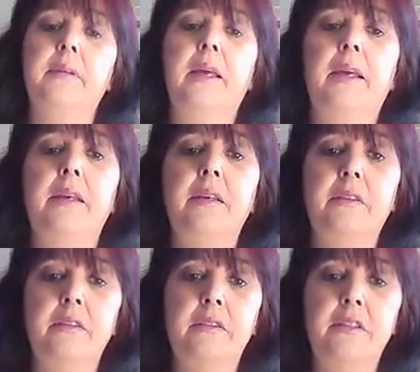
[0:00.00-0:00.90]
Okay,
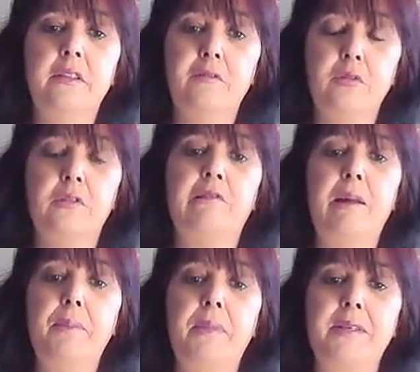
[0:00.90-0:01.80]
sick of all the
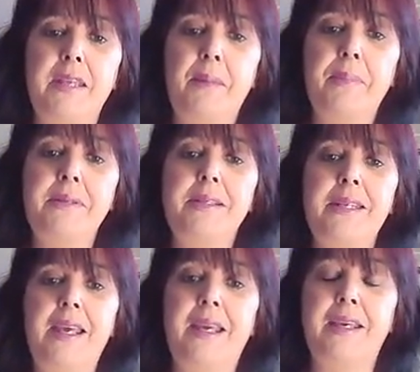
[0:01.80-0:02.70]
crap that's
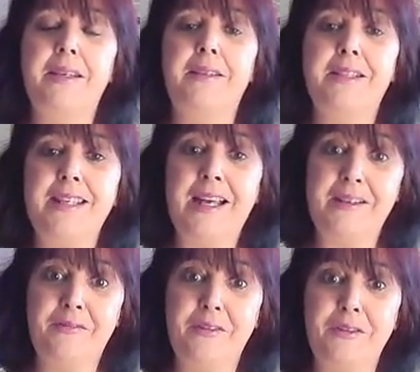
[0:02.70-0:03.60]
happened and
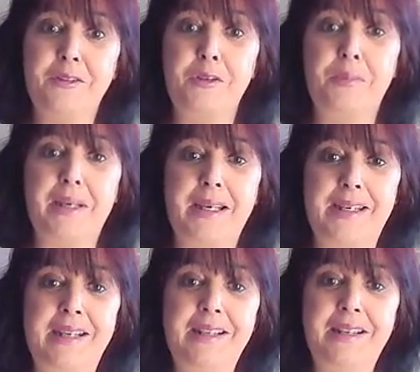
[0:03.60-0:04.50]
starting for this new
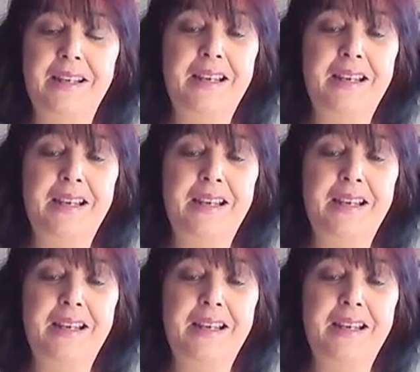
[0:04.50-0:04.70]
beginning